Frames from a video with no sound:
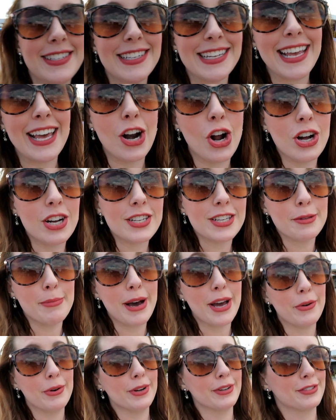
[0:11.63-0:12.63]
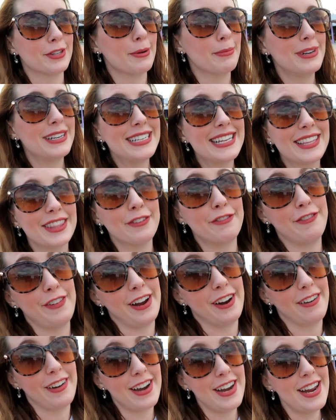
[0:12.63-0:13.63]
to get onto the monorail. So I'm gonna take the
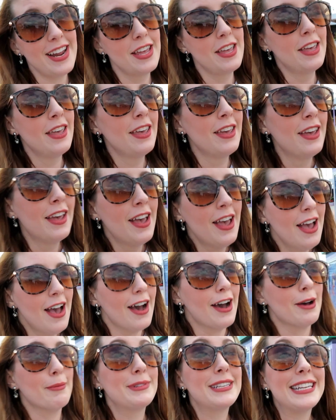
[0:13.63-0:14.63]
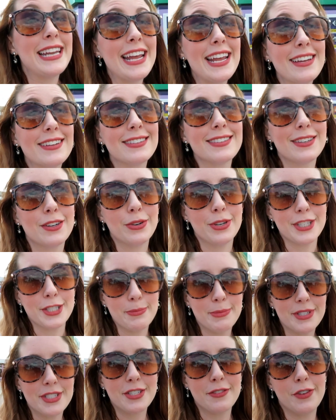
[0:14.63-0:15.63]
ferry. Um, today is the
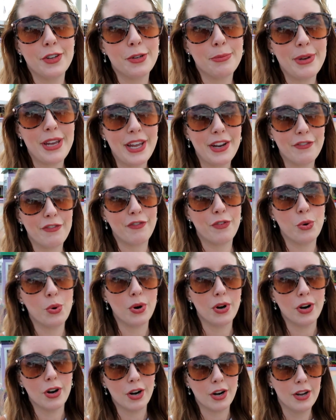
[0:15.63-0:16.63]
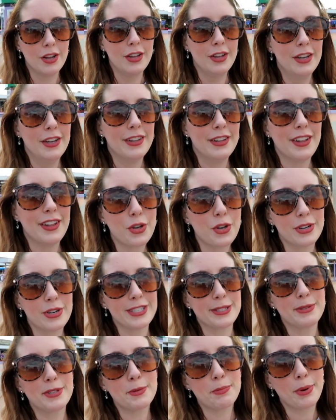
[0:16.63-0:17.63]
Christmas filming for, not the
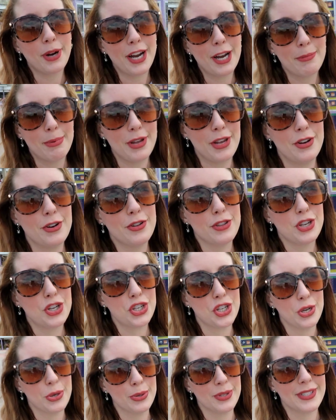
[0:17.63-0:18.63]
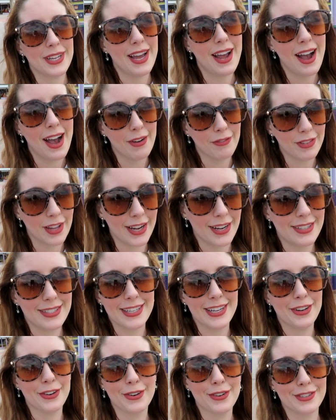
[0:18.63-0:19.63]
Christmas parade, but you know the shows that have like
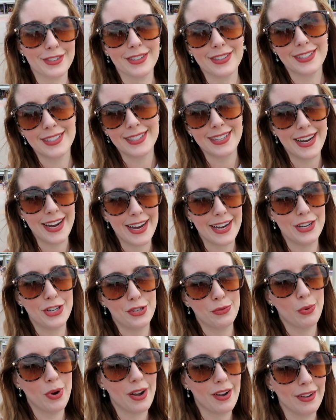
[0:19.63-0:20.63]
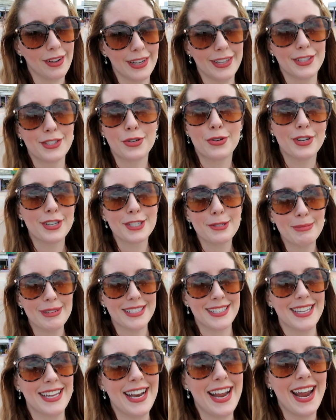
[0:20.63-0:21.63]
singers on the stage. Well, it's
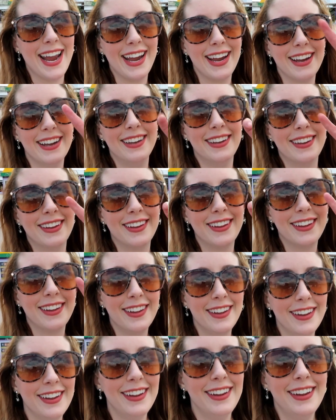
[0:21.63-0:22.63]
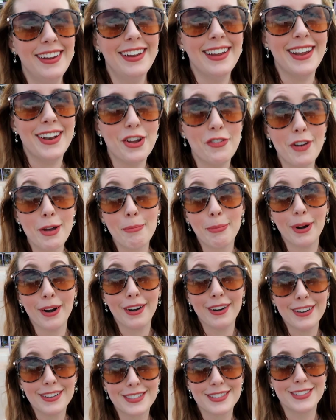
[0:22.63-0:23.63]
Christmas today in November.
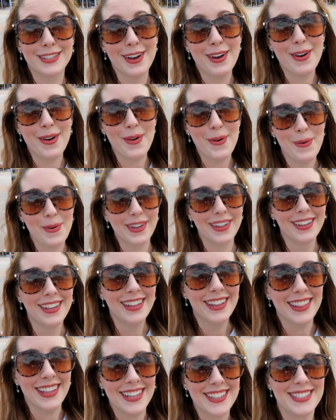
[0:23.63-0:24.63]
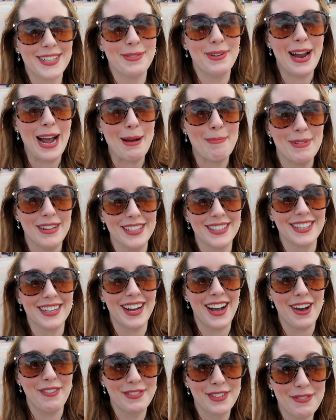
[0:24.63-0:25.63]
So let's see what happens and
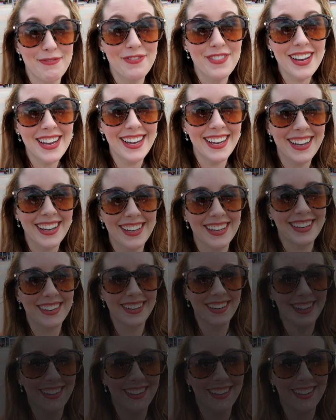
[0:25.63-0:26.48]
I'll have some fun.